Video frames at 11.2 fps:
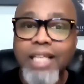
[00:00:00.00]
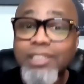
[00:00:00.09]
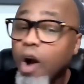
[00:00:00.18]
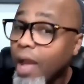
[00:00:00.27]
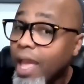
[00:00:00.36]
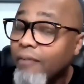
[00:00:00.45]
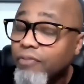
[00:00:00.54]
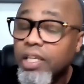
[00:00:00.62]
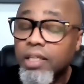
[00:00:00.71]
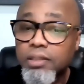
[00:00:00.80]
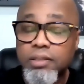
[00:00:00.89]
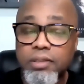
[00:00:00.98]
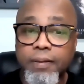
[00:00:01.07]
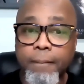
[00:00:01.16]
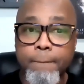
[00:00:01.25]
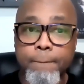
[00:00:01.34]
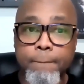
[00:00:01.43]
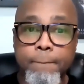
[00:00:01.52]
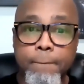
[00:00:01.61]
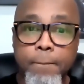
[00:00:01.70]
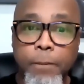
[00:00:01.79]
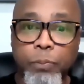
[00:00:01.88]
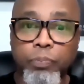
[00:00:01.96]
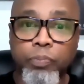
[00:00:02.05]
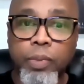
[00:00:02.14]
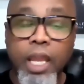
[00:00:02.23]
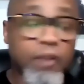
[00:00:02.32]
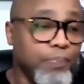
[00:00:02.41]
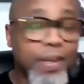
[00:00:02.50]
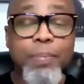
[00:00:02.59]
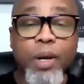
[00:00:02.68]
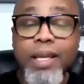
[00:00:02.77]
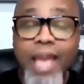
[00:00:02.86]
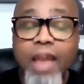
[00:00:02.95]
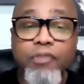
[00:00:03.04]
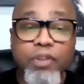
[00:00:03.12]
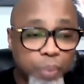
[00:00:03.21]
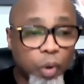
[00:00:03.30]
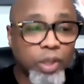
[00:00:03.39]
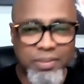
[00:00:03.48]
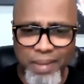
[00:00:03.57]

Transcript: that's called evidence. If people done gave reports